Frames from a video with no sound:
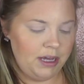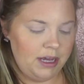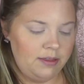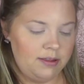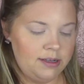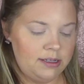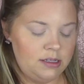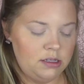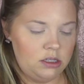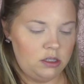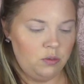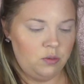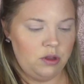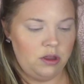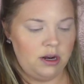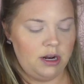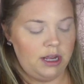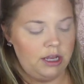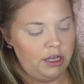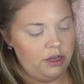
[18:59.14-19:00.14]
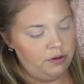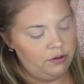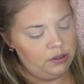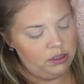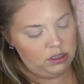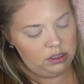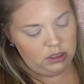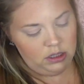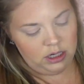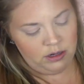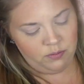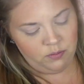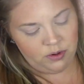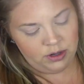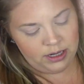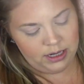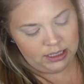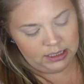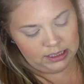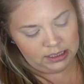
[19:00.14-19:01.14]
yeah, this is the one that I used. It
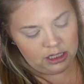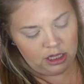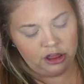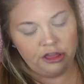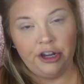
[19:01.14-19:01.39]
was the